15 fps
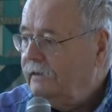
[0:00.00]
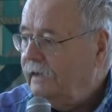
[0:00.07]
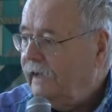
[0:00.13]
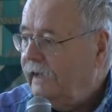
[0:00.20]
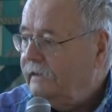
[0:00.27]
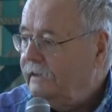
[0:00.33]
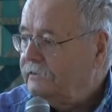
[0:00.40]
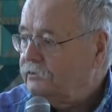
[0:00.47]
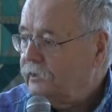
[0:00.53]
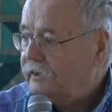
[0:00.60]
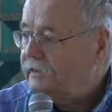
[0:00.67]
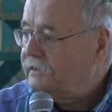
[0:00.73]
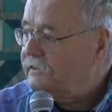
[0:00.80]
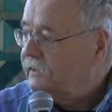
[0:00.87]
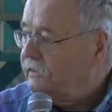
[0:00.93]
They
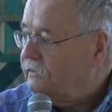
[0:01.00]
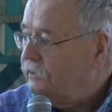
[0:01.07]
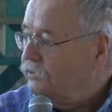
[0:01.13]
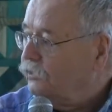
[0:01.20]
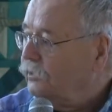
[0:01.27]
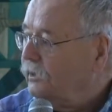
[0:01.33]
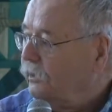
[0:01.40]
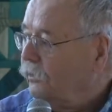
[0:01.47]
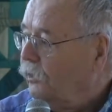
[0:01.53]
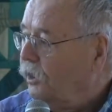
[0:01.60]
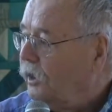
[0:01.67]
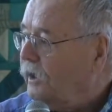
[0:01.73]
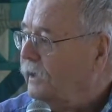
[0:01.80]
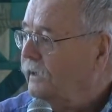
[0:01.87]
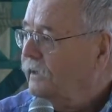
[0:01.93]
tricked us into doing the
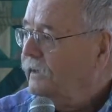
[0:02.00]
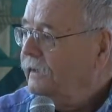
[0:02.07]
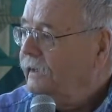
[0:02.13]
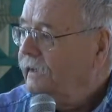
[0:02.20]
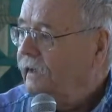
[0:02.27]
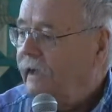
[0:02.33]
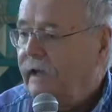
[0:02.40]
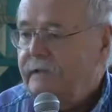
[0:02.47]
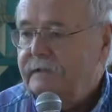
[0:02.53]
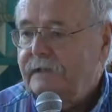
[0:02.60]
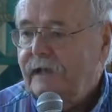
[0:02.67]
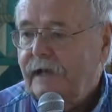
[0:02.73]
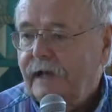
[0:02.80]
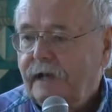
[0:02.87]
work, and